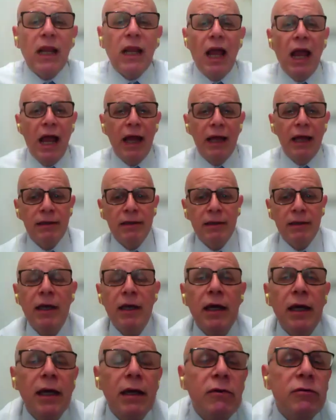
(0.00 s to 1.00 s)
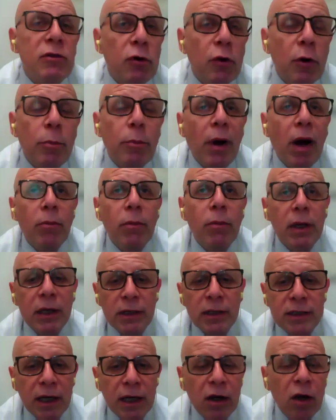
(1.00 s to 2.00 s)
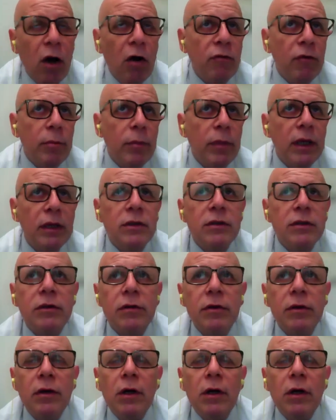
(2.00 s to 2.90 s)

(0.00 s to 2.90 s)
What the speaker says: and the republic, the government